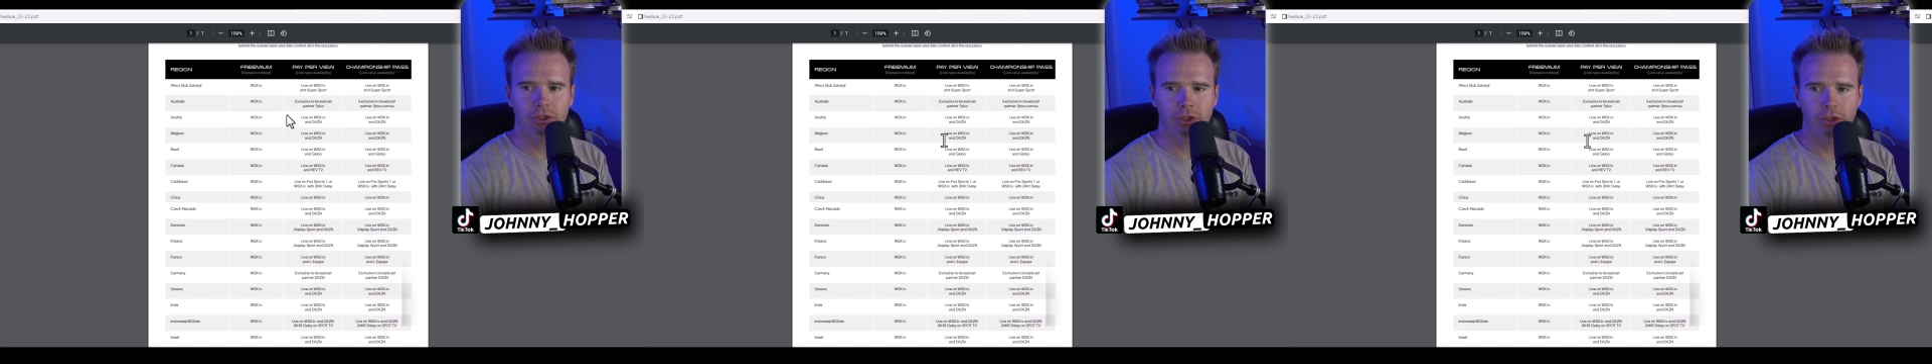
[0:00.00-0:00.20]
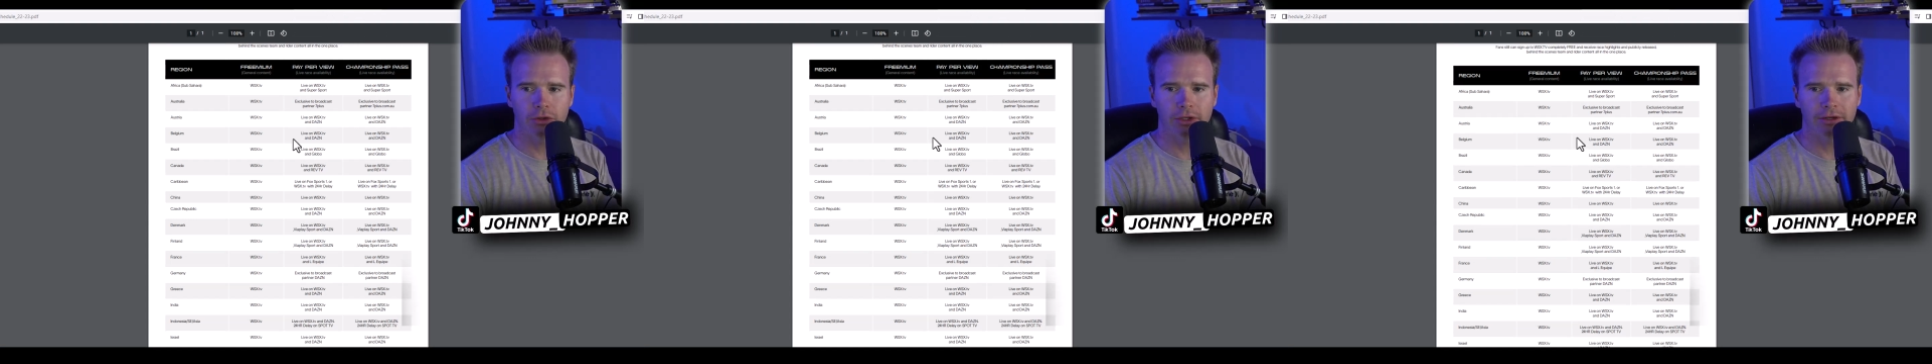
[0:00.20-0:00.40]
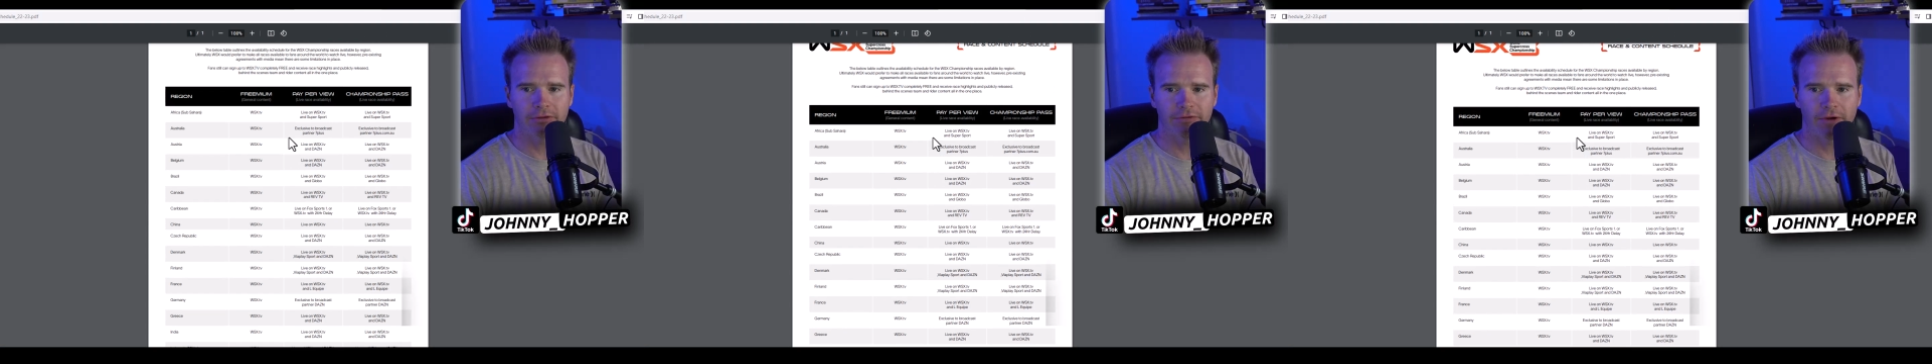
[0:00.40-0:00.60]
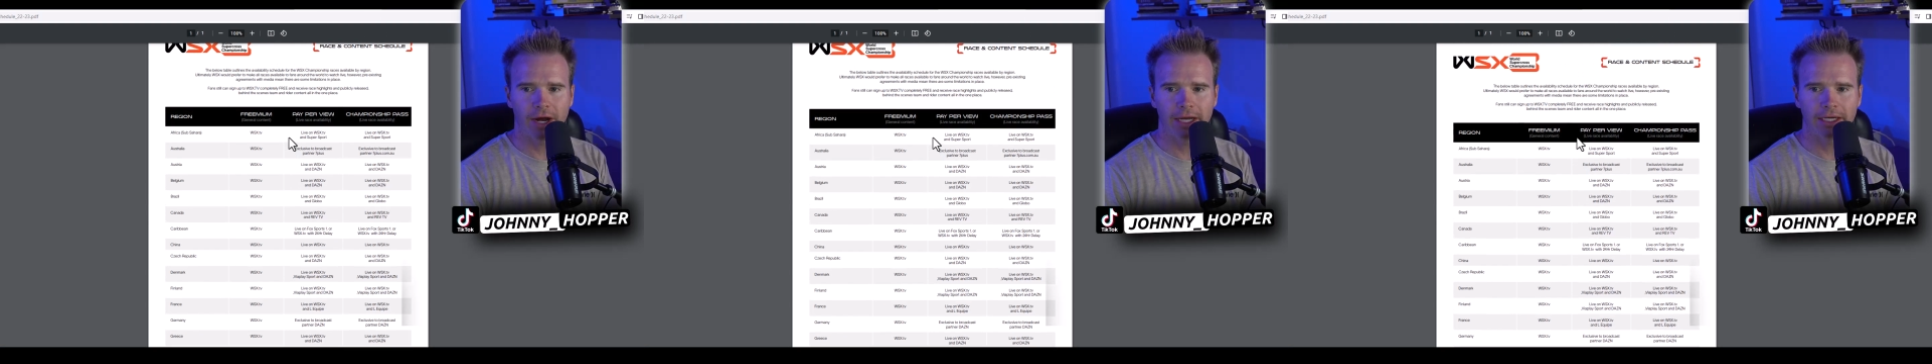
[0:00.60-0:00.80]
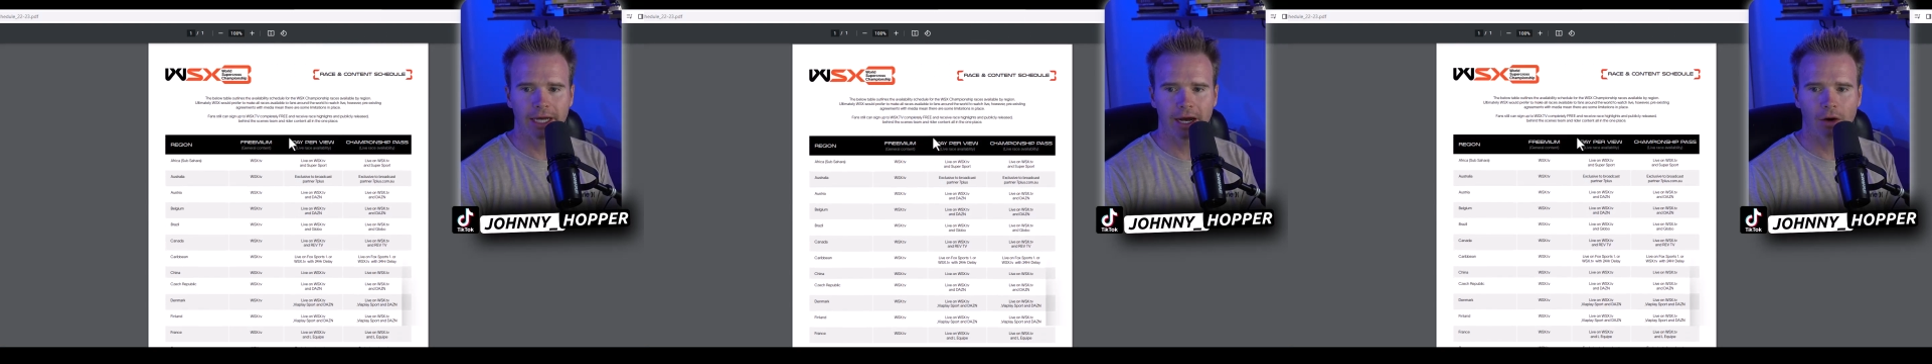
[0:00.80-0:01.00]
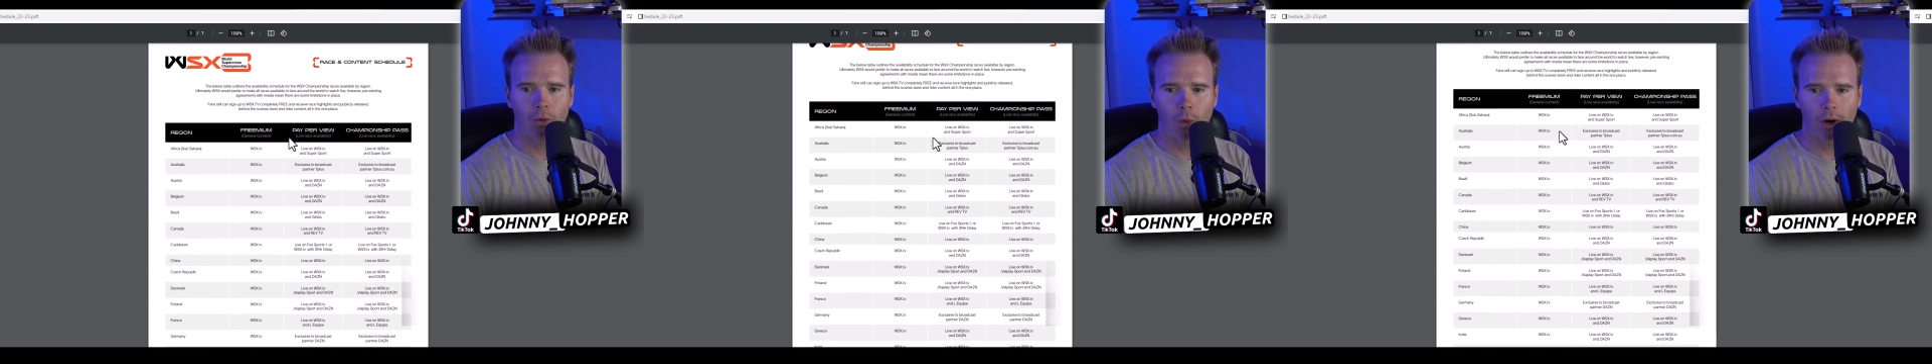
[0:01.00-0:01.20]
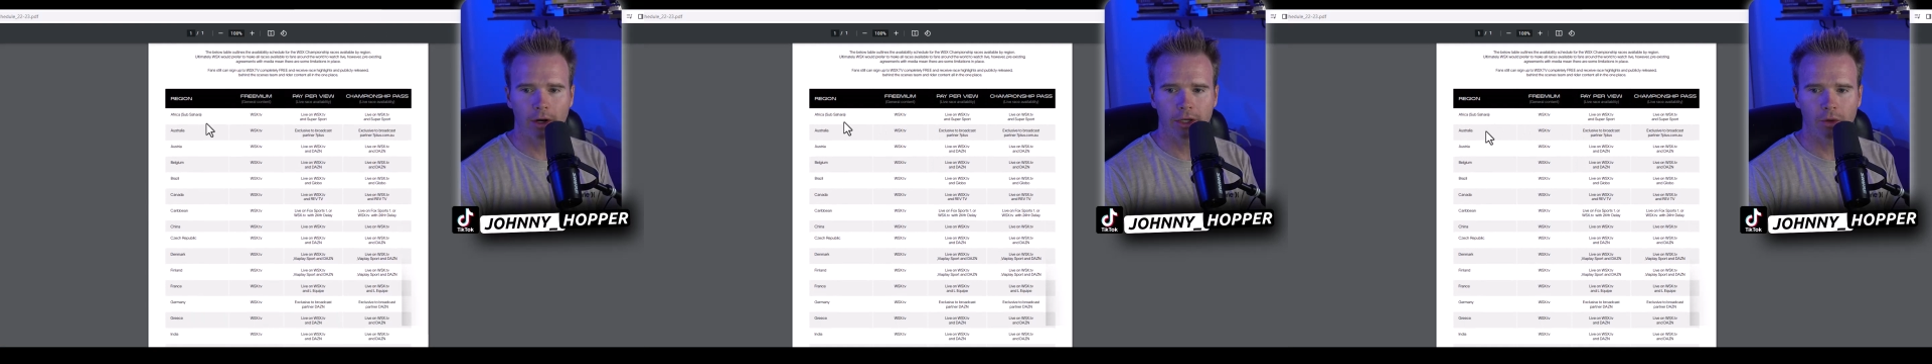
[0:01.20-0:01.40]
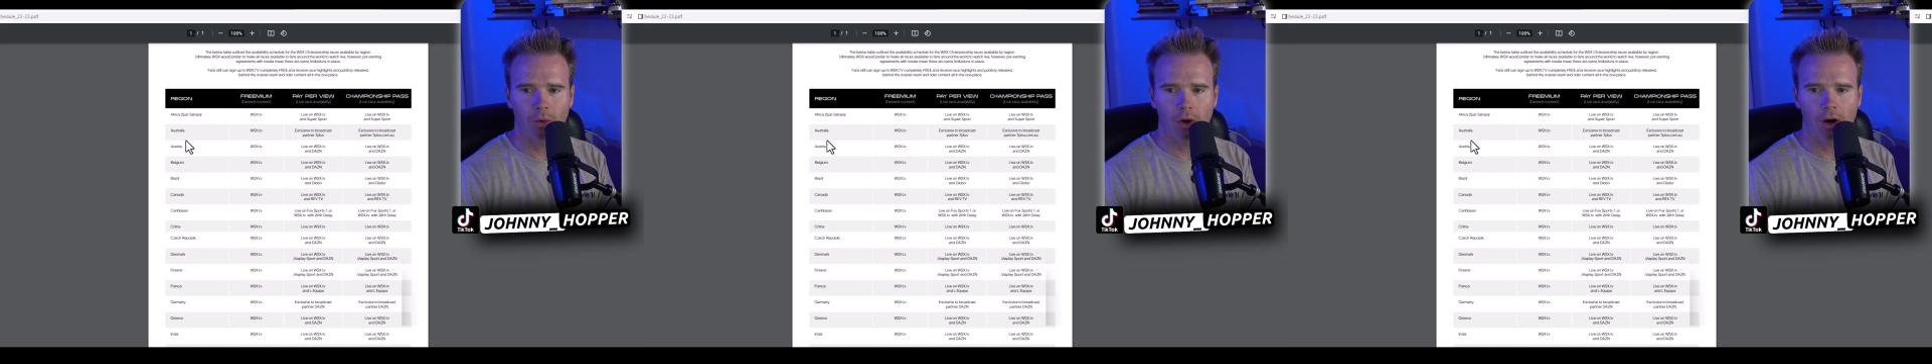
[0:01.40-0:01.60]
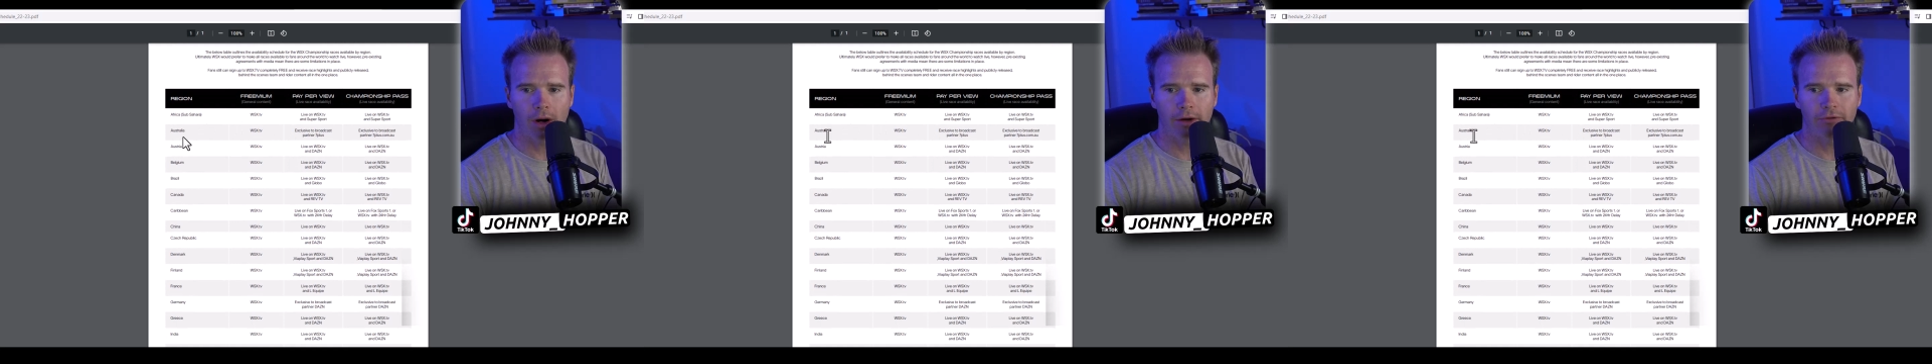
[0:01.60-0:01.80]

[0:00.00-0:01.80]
you can find out where you are.